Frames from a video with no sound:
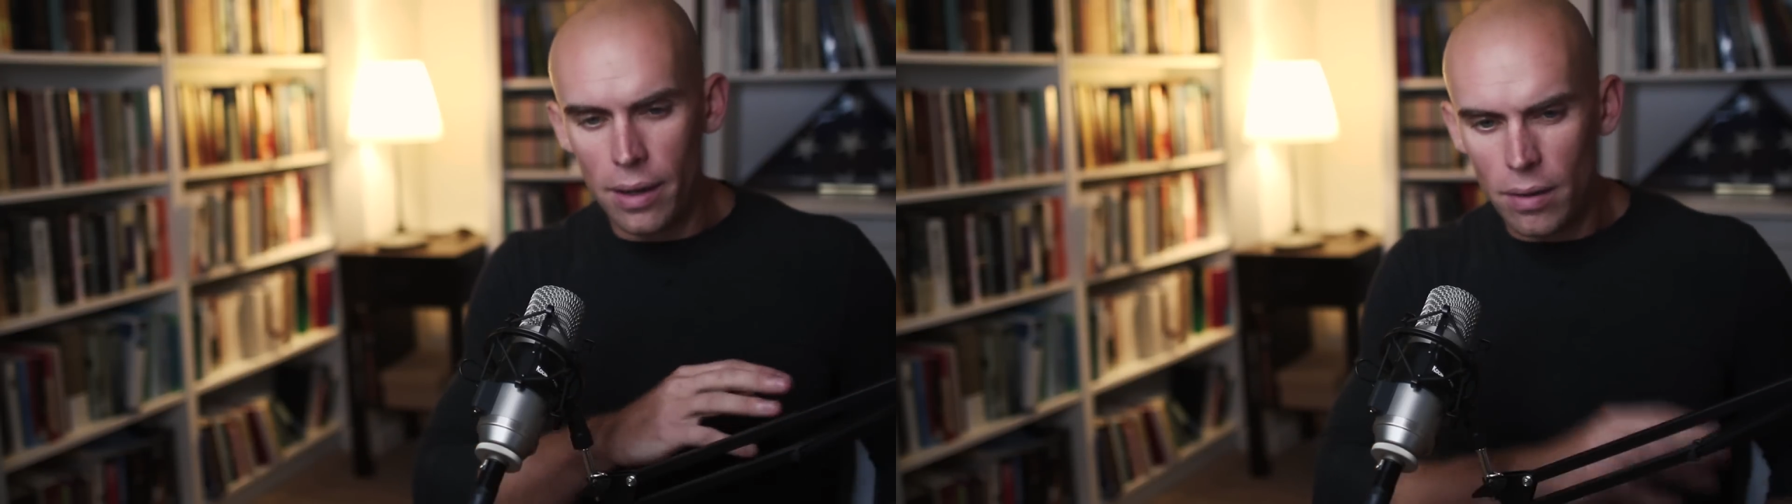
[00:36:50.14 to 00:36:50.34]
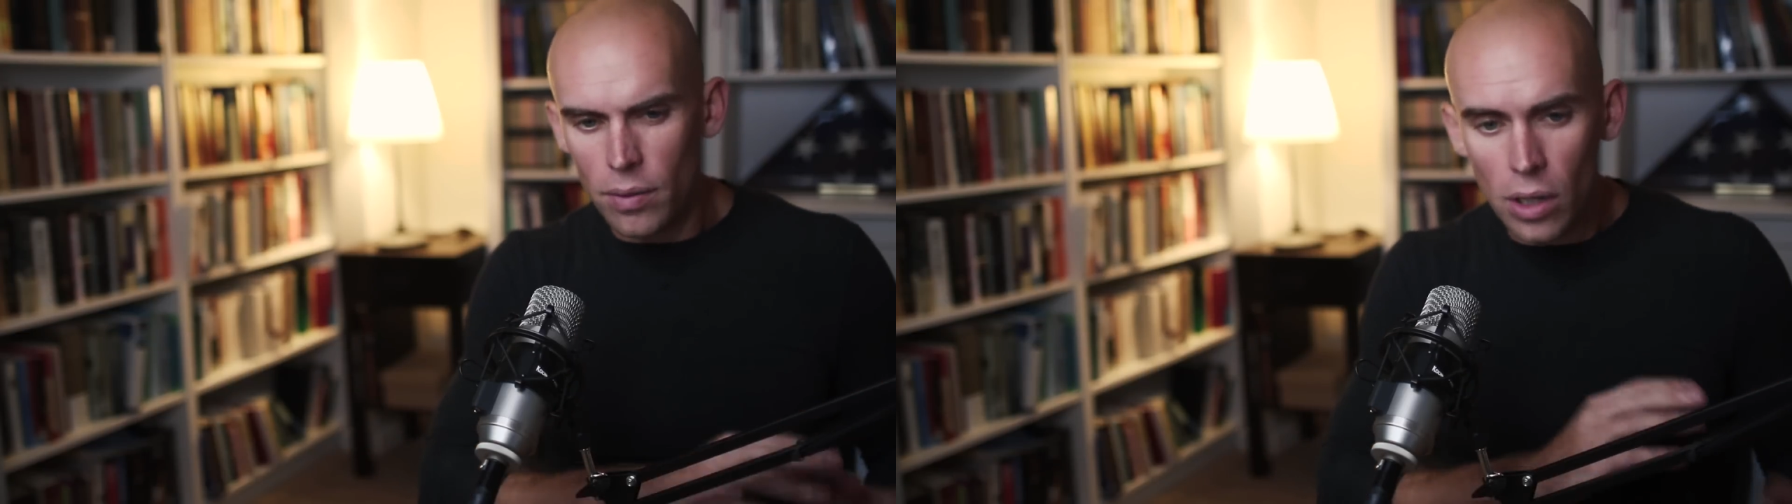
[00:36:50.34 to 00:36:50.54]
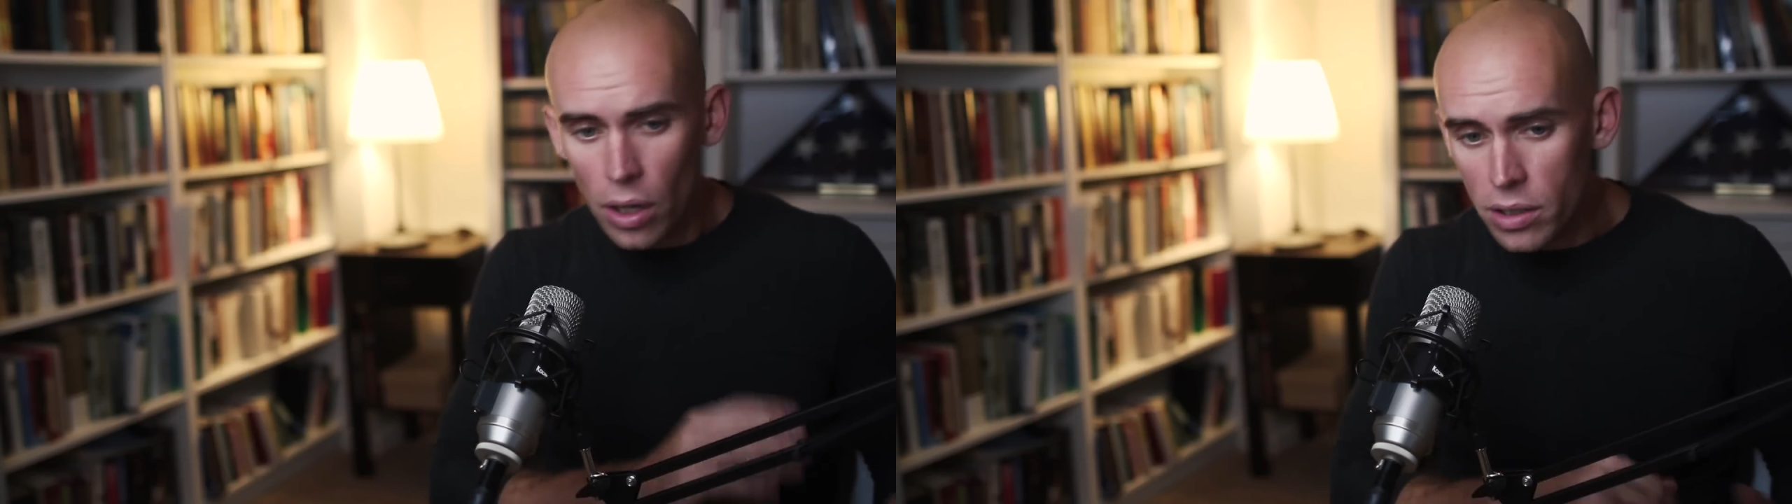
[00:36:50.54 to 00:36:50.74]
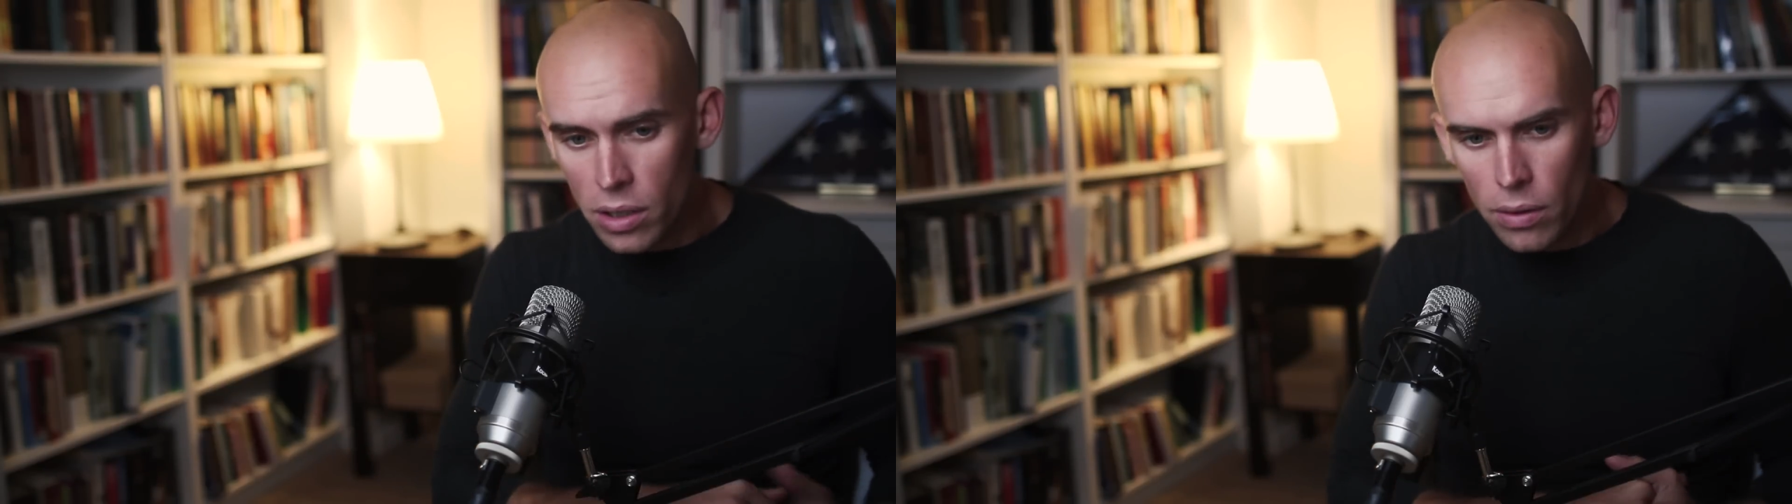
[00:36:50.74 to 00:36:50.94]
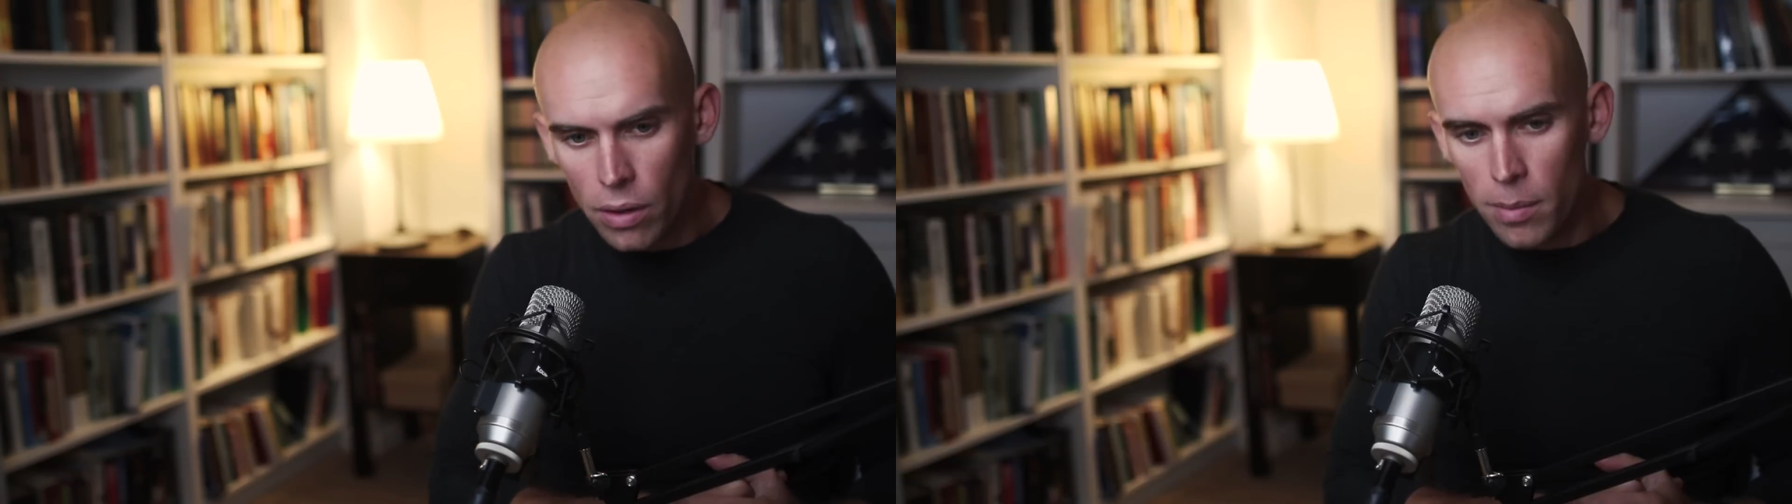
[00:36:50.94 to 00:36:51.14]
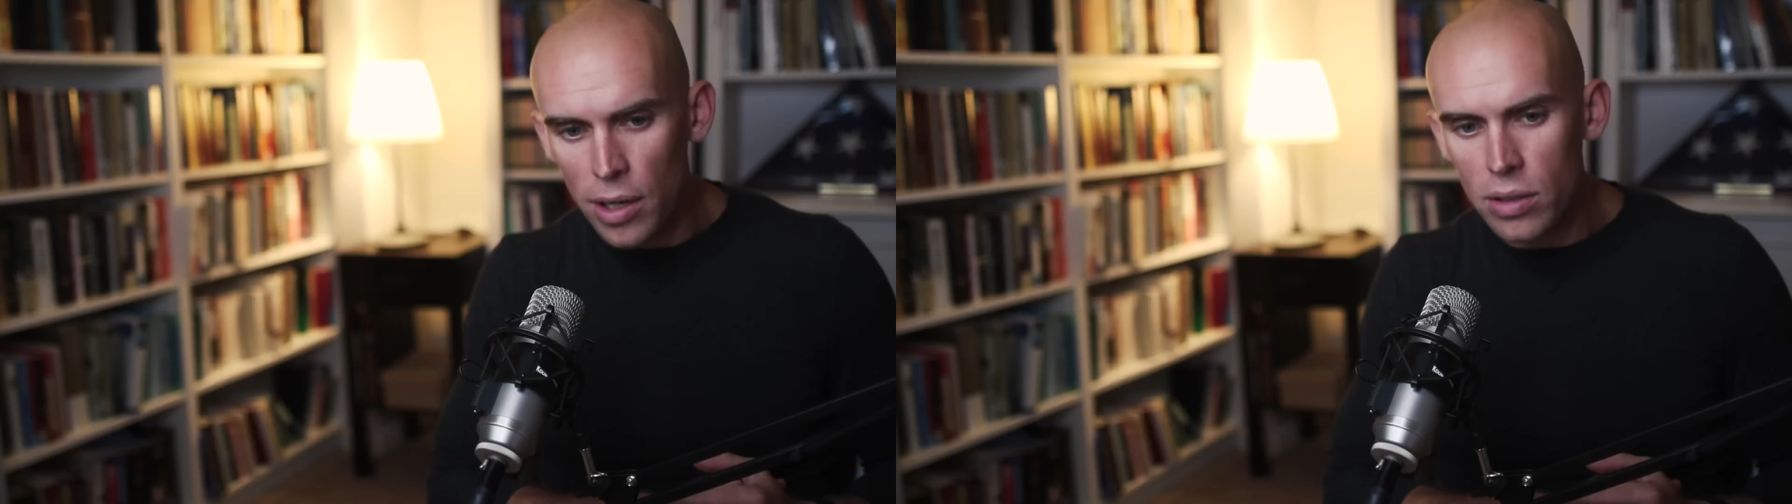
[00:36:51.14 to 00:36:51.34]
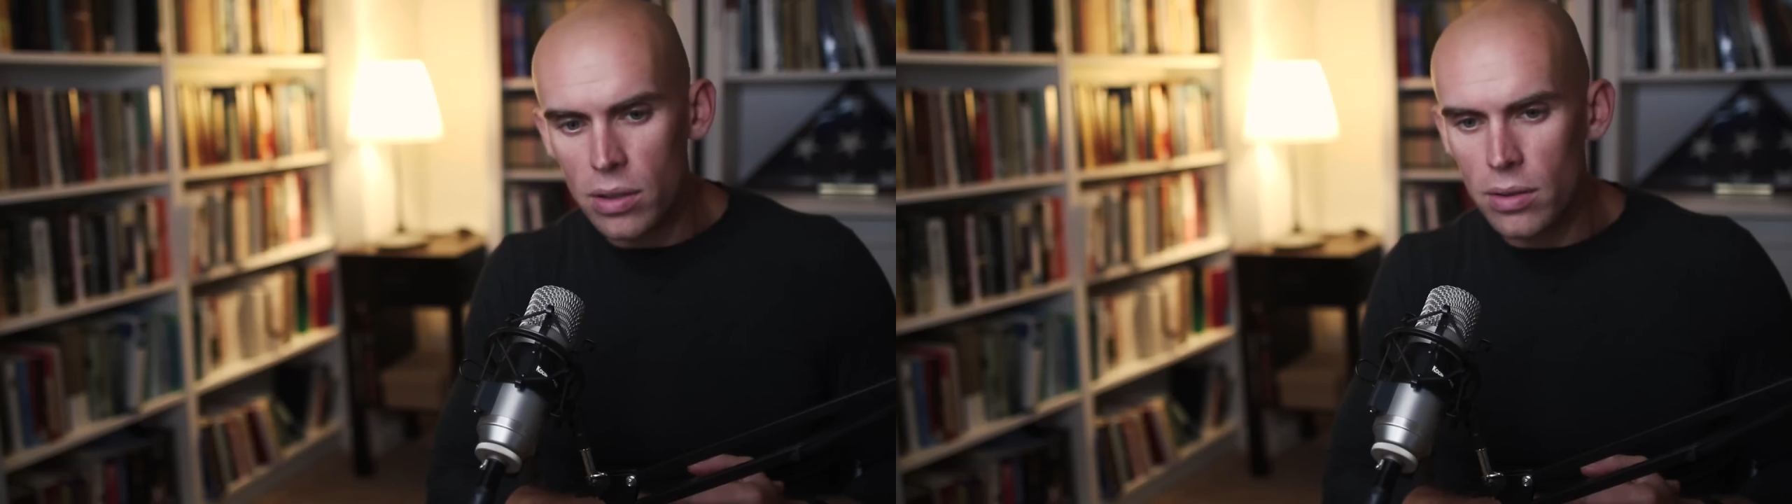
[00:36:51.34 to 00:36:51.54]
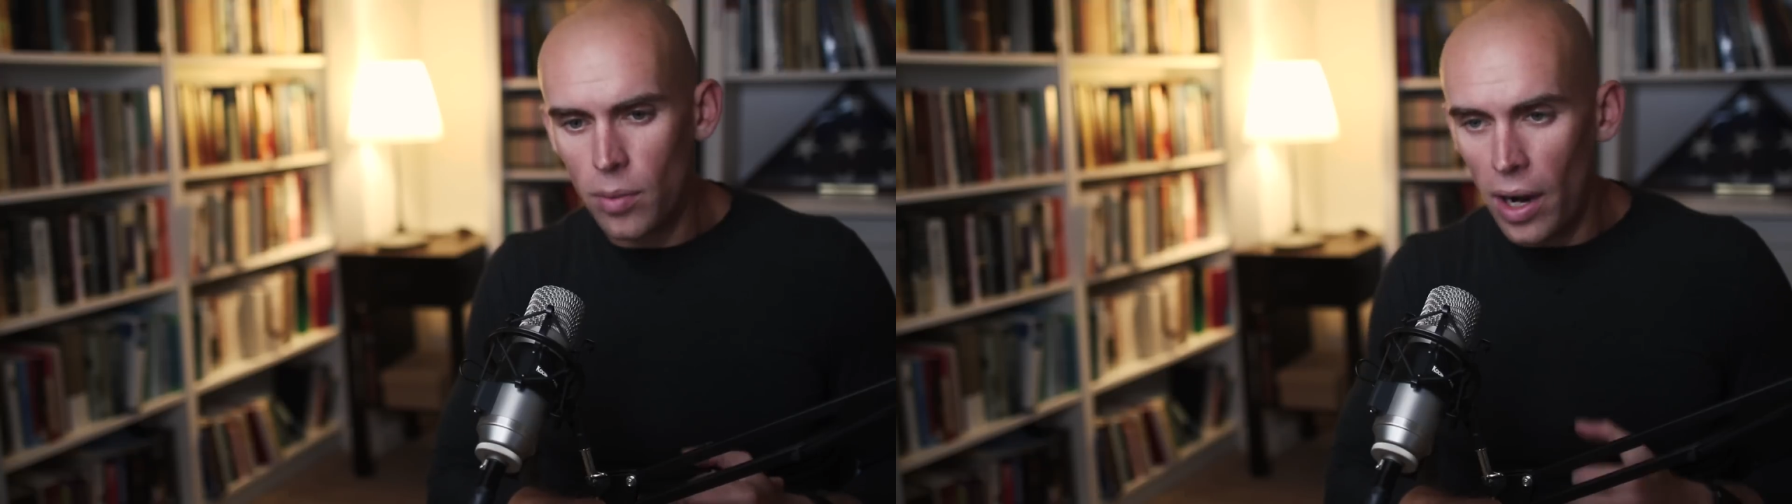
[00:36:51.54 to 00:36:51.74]
in regard to your own
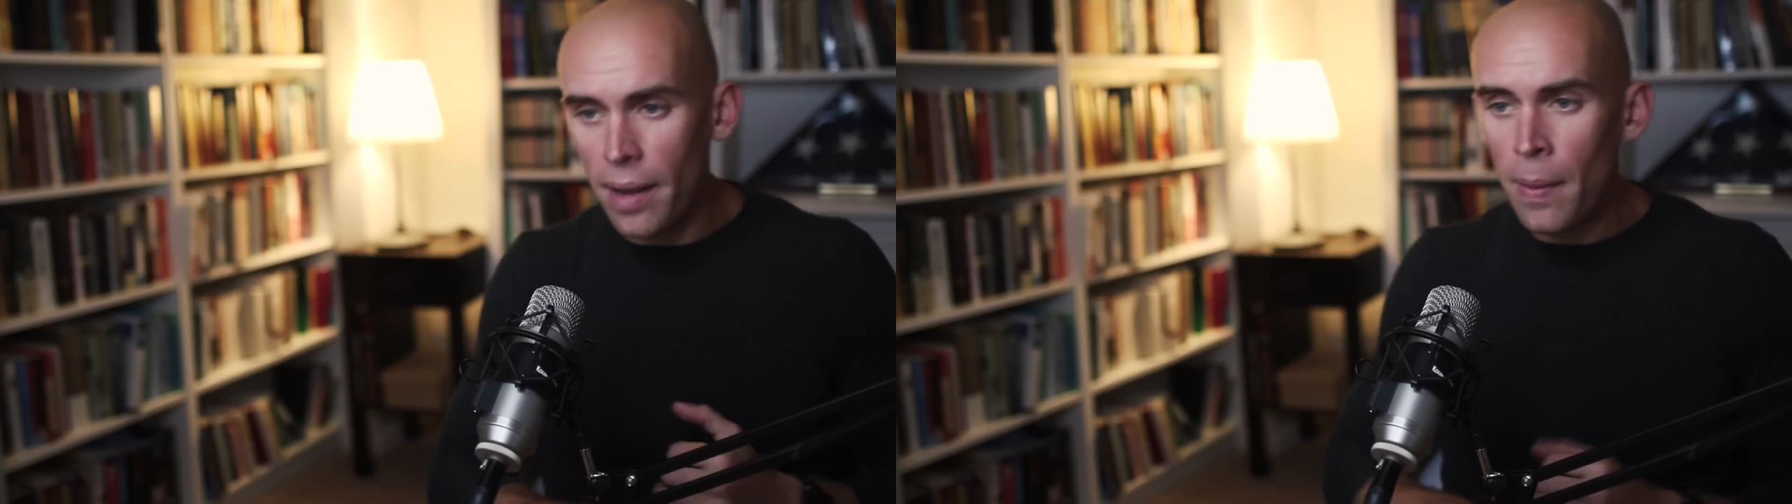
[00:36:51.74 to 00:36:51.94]
emotions, right?